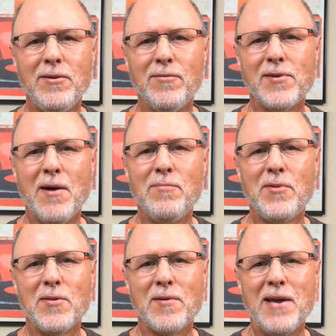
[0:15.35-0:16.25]
you've come
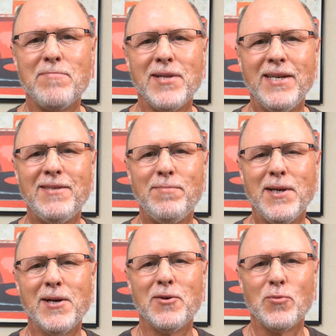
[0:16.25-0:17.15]
to the right place
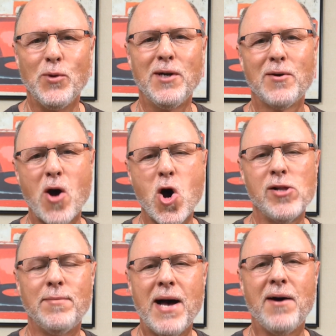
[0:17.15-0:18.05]
because we're
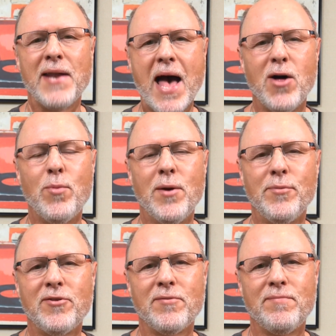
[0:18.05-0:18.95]
all about
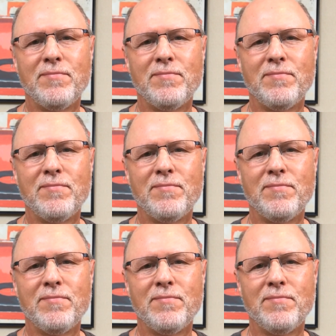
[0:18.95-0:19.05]
albums.